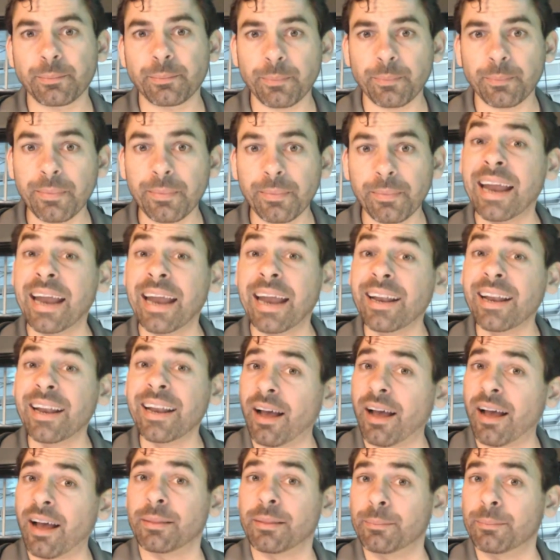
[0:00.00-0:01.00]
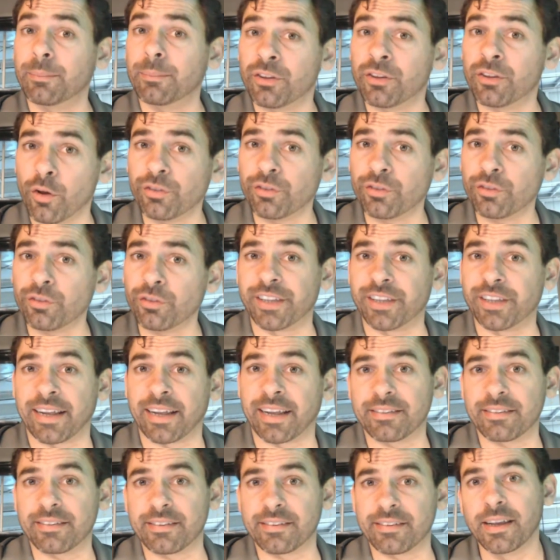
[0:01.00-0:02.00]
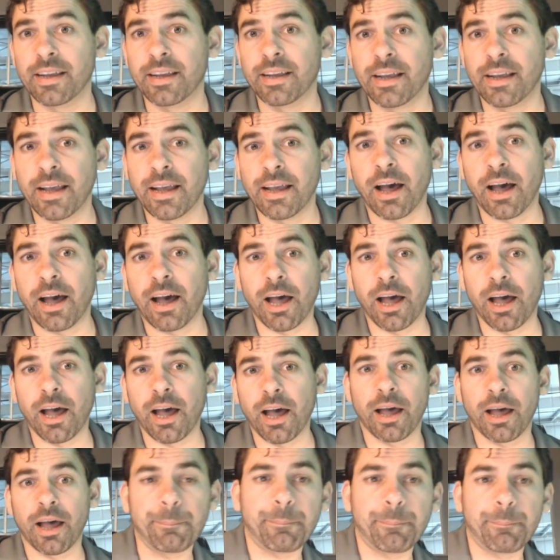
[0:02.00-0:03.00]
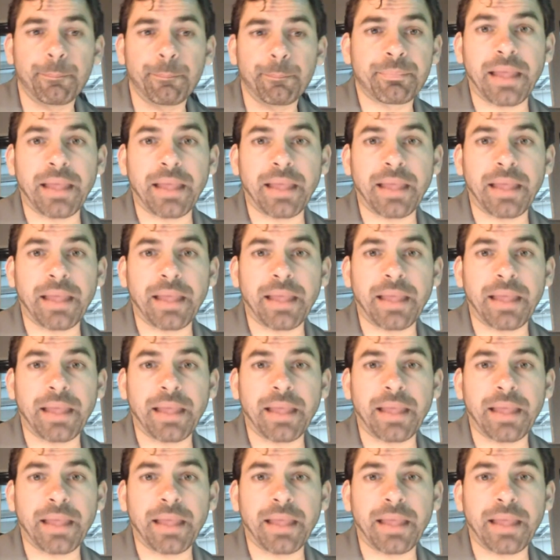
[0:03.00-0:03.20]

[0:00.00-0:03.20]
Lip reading: And I taught them the social dance as